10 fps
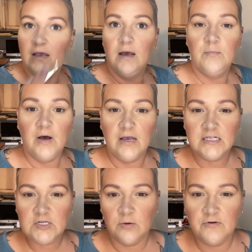But
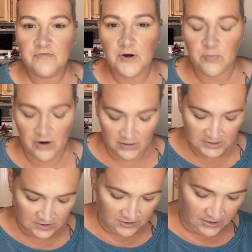it's normal for your brows
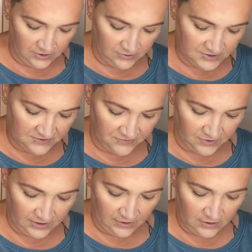to look a little
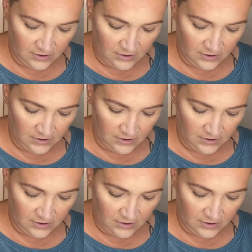differently.